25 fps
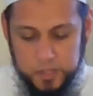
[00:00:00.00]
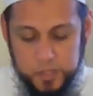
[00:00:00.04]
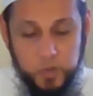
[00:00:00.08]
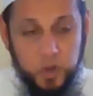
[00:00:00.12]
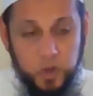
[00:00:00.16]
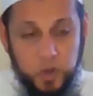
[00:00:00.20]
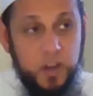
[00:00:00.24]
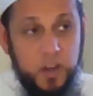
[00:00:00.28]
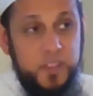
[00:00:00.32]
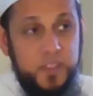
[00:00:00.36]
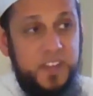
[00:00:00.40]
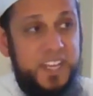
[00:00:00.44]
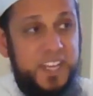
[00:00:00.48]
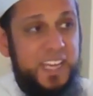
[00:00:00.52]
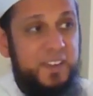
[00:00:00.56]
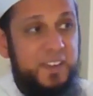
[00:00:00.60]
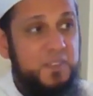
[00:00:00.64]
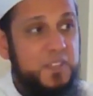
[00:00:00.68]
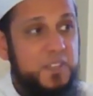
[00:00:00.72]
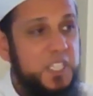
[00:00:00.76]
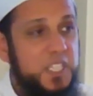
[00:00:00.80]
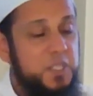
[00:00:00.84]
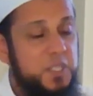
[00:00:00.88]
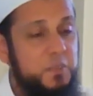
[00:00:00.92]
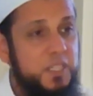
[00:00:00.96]
So on the Day
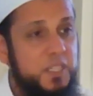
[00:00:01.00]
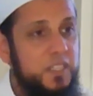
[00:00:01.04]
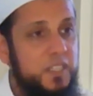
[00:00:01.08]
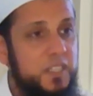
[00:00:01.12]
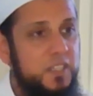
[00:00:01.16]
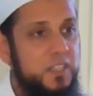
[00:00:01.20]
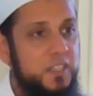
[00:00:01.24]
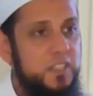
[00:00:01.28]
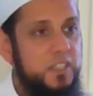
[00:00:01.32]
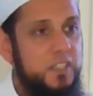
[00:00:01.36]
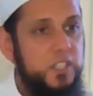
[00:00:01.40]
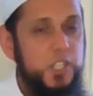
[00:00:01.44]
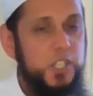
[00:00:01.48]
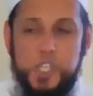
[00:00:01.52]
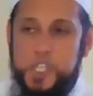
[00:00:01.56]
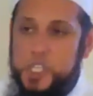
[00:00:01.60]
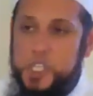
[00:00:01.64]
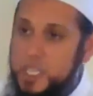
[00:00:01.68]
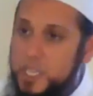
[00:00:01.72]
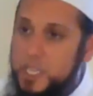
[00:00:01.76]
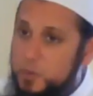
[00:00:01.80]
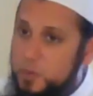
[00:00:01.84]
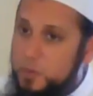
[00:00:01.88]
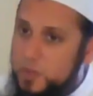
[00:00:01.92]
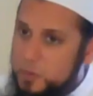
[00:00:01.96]
of Judgment,
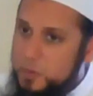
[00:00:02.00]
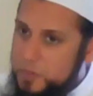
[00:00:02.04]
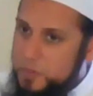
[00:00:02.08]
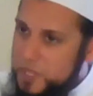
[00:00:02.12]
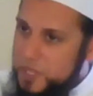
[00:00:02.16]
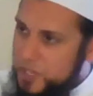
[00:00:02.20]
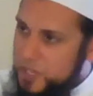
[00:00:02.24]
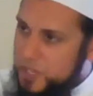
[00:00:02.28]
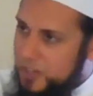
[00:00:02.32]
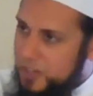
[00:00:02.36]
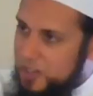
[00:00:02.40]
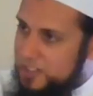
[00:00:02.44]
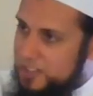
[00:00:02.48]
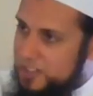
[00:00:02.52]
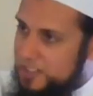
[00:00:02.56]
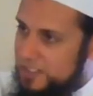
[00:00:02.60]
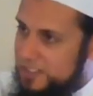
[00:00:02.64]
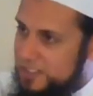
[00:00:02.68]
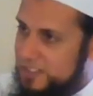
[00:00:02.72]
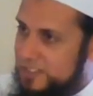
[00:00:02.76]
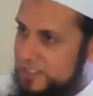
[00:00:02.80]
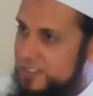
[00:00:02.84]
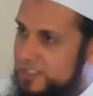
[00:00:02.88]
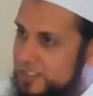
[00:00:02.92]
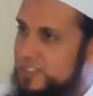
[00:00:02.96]
she will be called.